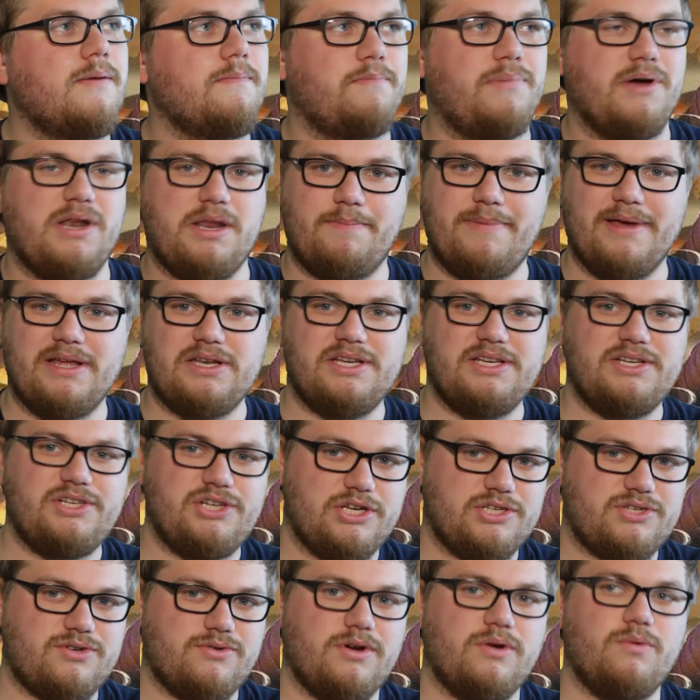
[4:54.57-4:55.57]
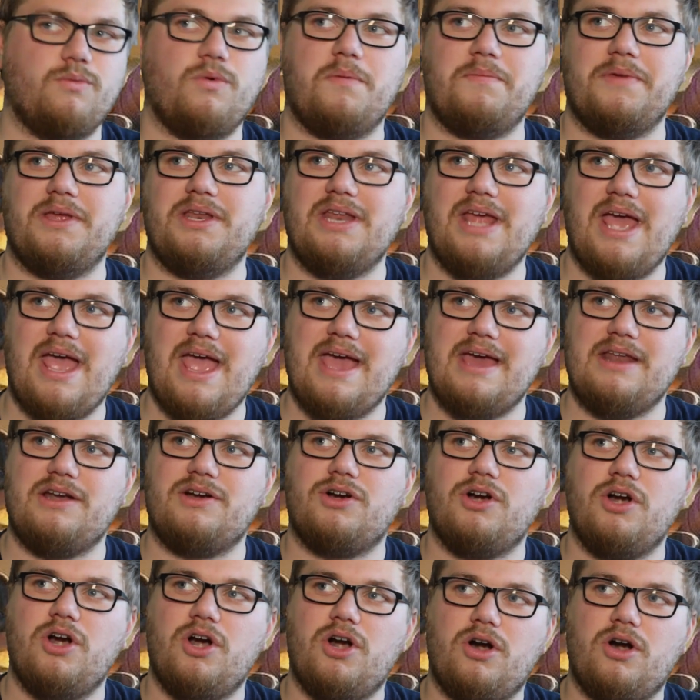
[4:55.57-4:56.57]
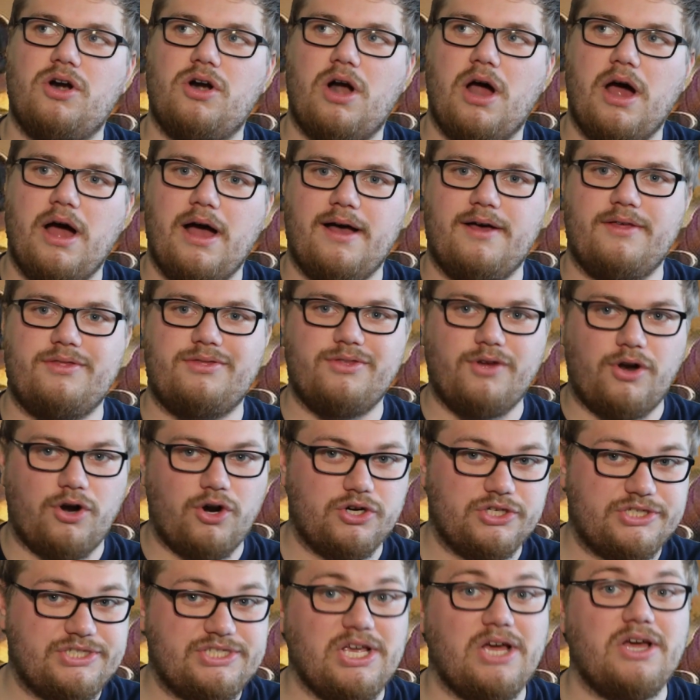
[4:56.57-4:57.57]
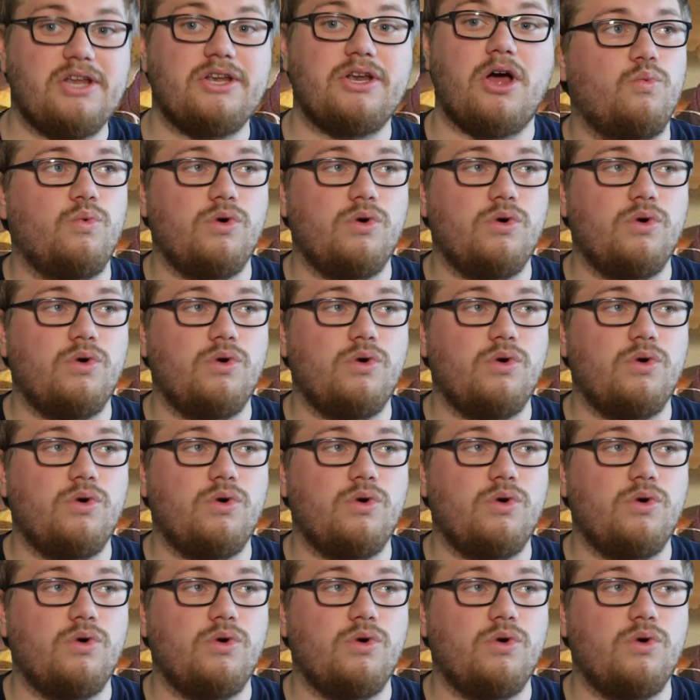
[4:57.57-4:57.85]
But a Bene Gesserit woman and her son